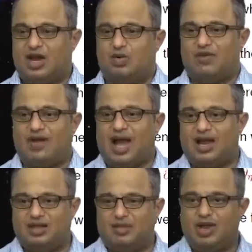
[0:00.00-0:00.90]
I would have
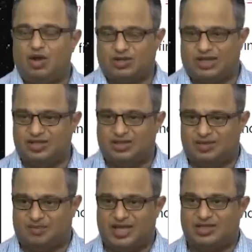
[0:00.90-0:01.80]
had in the Minkowski
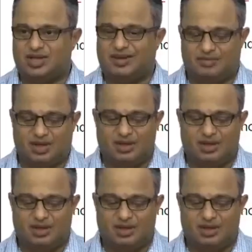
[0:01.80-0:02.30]
space time.